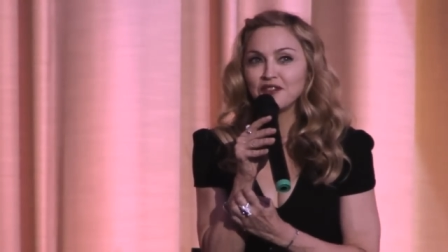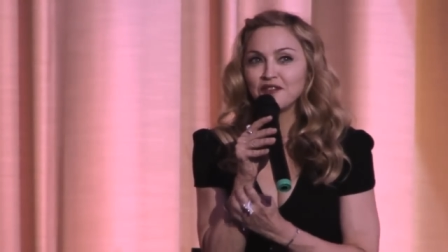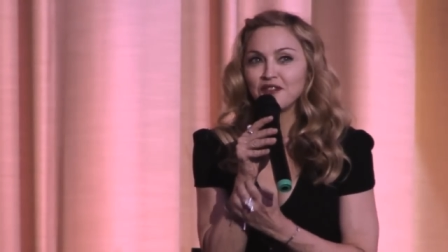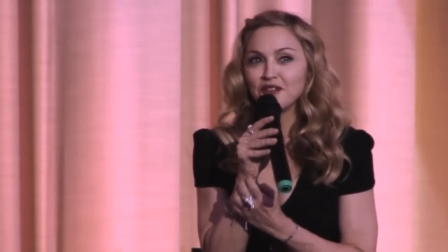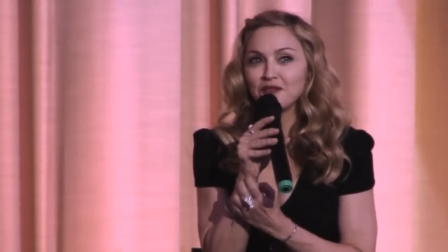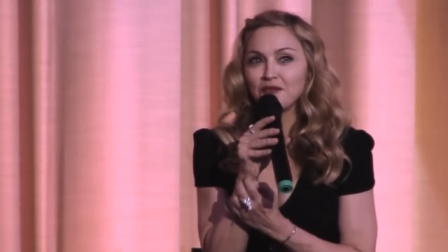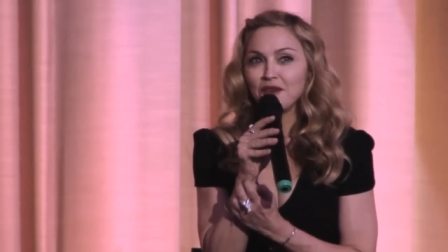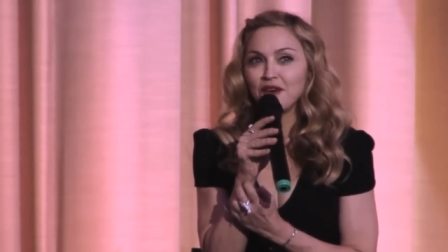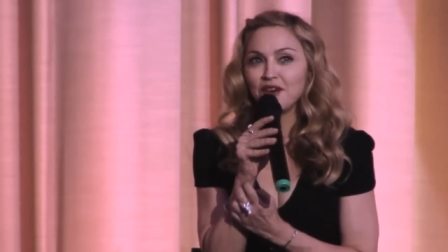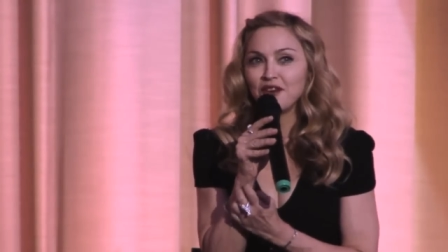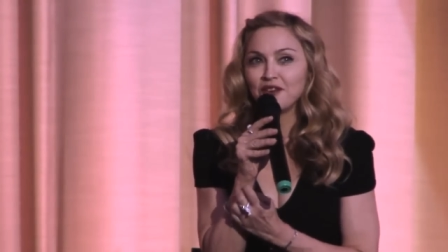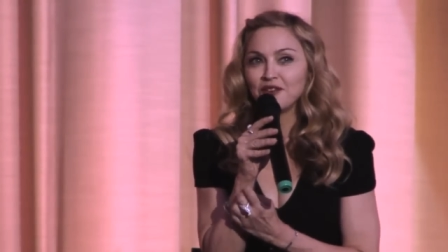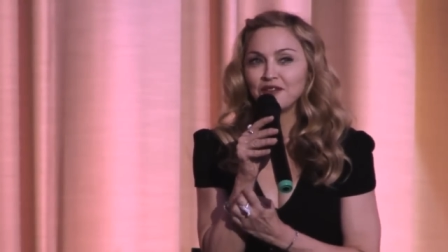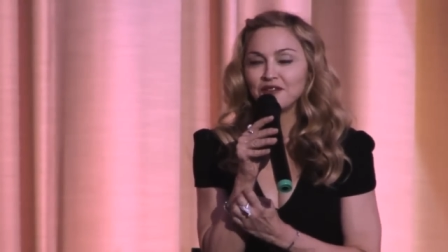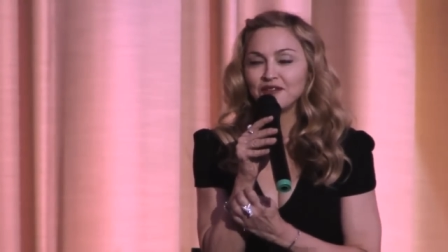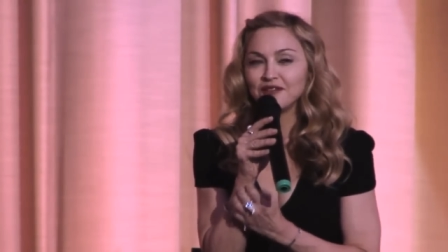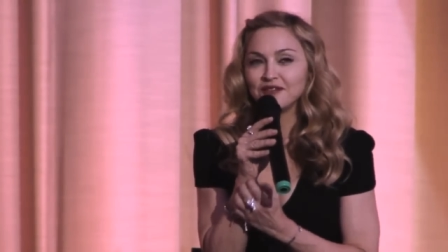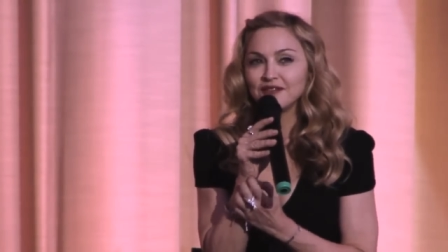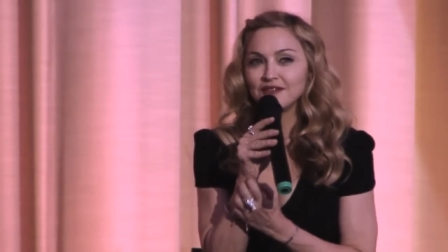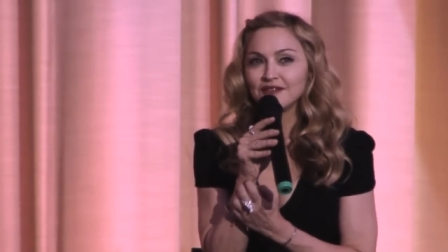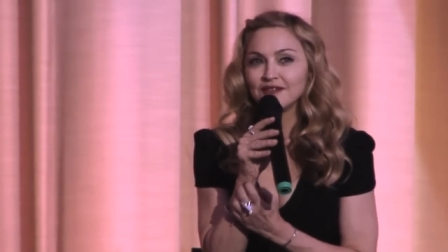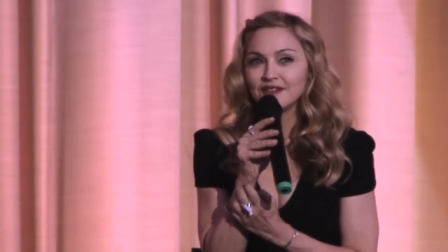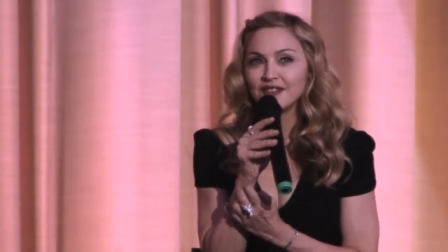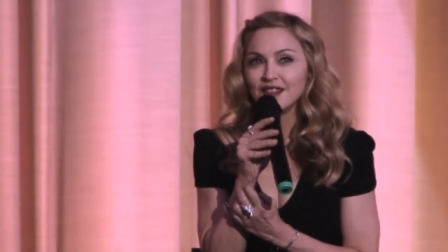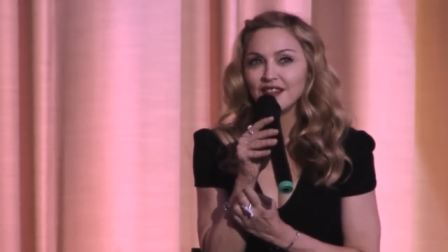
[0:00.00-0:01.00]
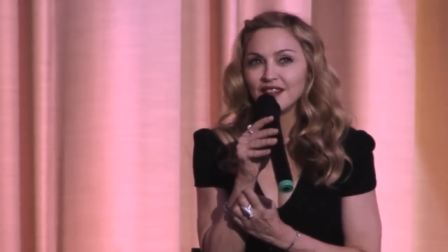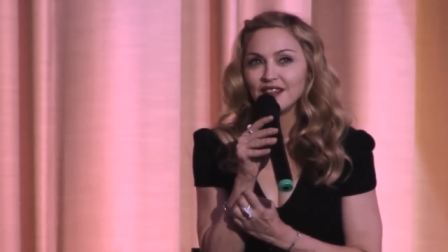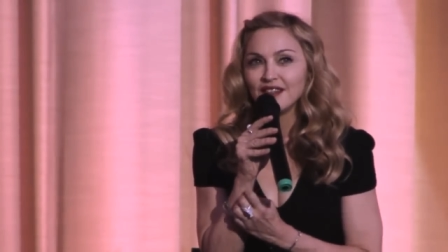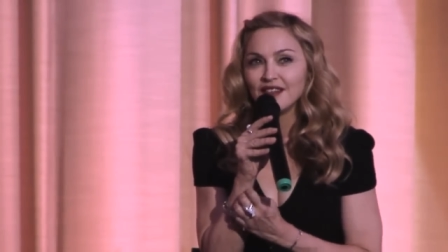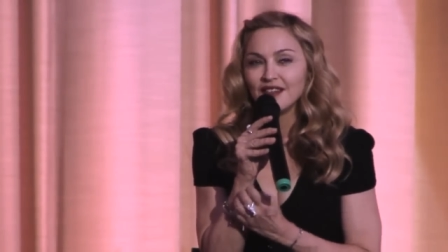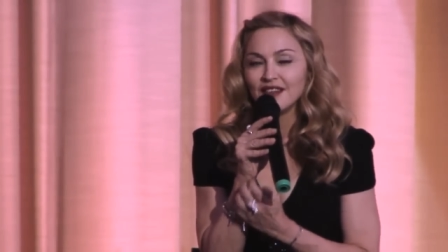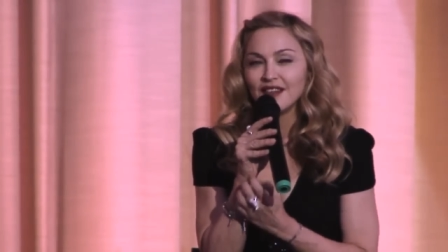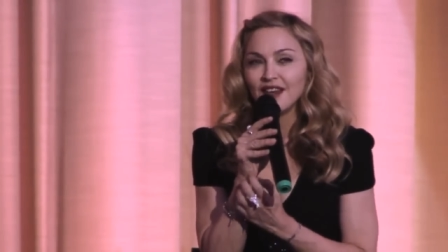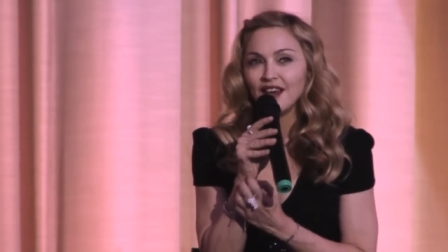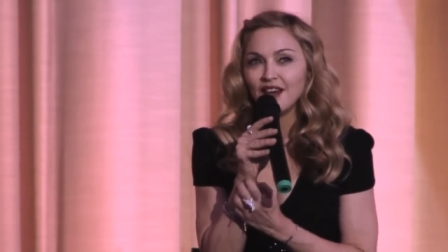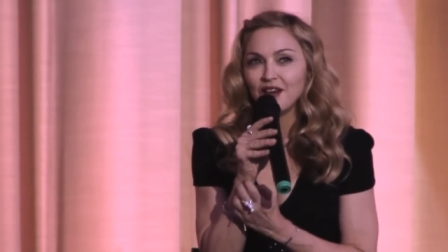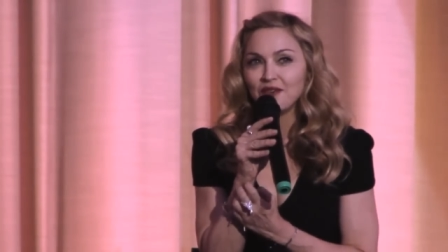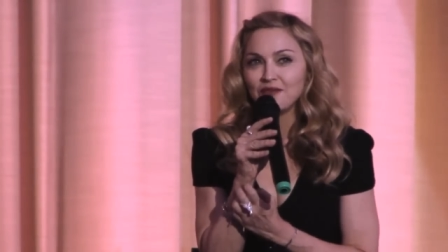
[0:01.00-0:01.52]
of them are
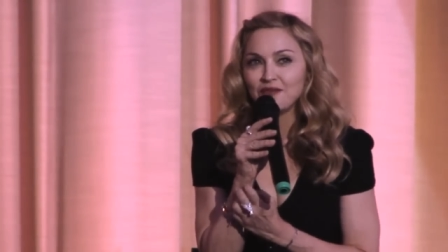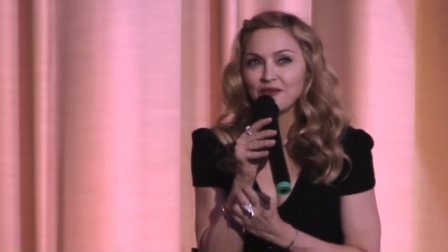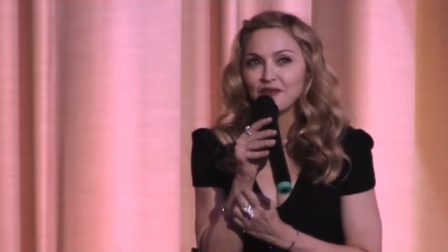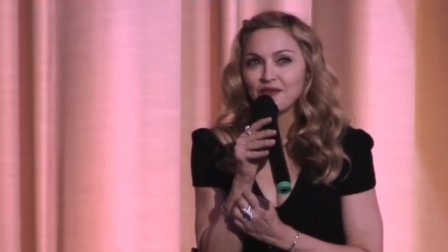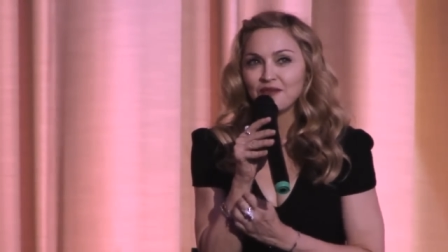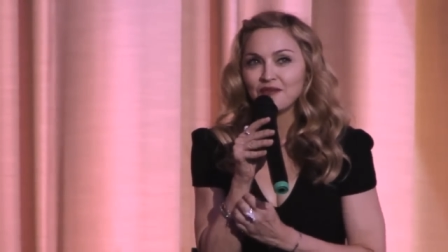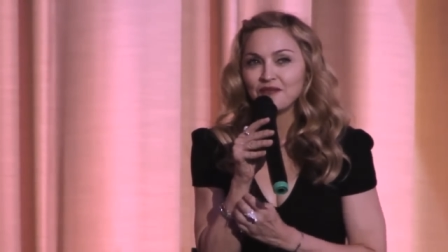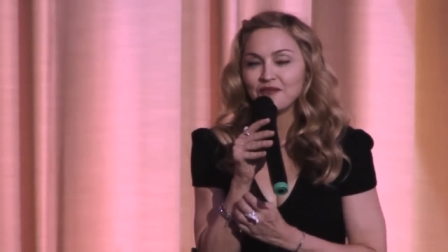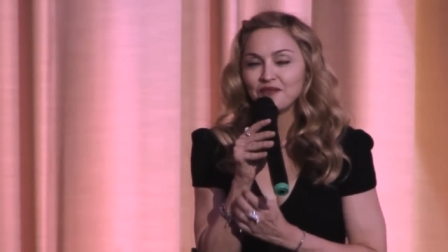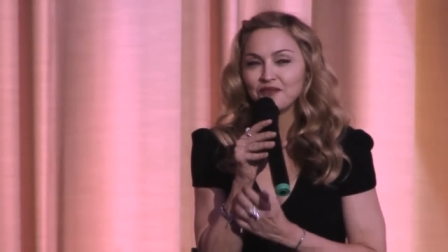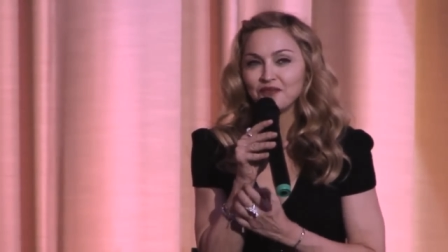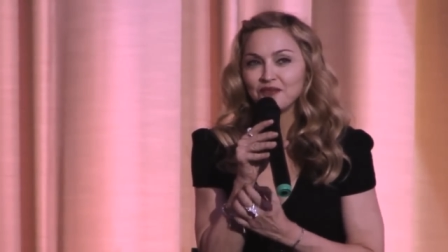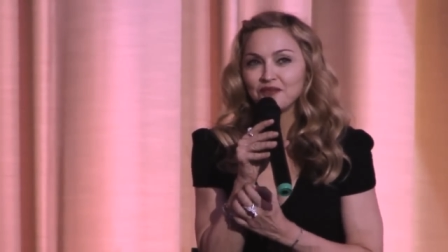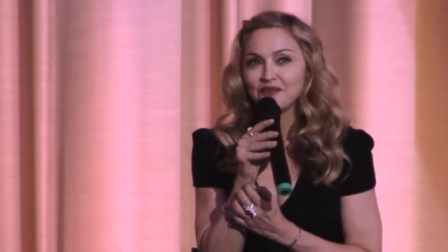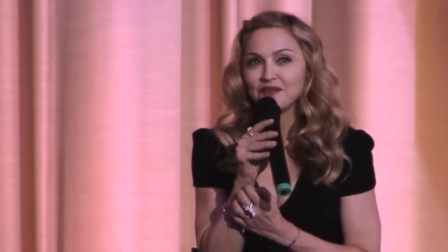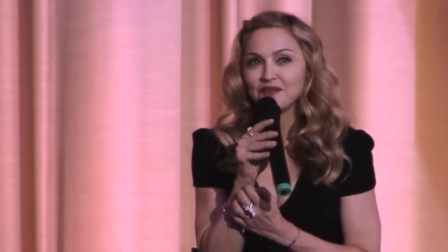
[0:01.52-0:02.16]
um,